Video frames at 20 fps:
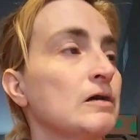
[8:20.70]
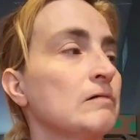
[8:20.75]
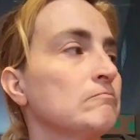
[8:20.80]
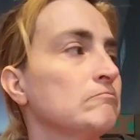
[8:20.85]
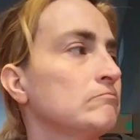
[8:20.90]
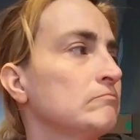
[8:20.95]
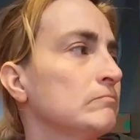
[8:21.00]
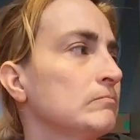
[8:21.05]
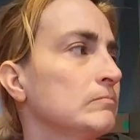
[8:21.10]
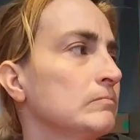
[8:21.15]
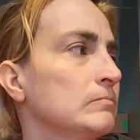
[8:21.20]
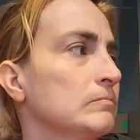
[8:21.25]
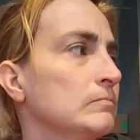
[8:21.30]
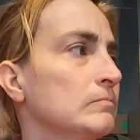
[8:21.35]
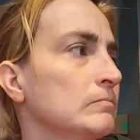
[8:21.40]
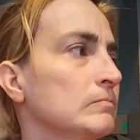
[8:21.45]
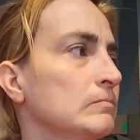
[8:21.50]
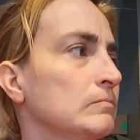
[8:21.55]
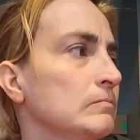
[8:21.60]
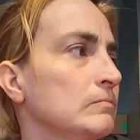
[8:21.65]

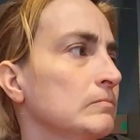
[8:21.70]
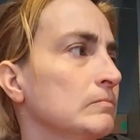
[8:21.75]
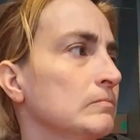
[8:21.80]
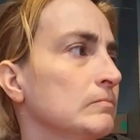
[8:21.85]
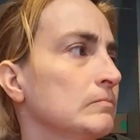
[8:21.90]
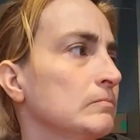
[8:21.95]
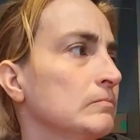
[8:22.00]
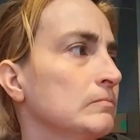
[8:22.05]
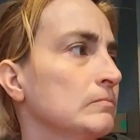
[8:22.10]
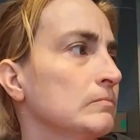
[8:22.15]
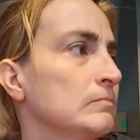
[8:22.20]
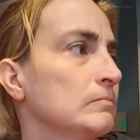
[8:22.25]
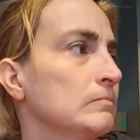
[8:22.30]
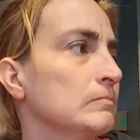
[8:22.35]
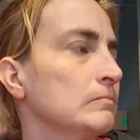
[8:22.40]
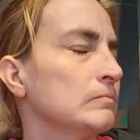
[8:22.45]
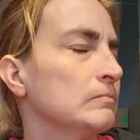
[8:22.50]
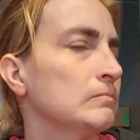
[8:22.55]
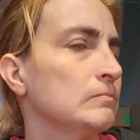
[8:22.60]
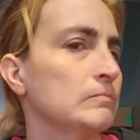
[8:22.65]

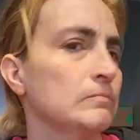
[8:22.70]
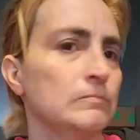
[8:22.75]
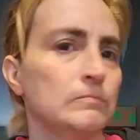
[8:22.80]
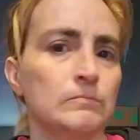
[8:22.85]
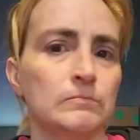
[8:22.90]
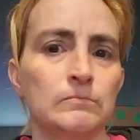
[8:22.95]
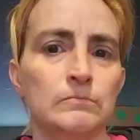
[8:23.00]
[no speech]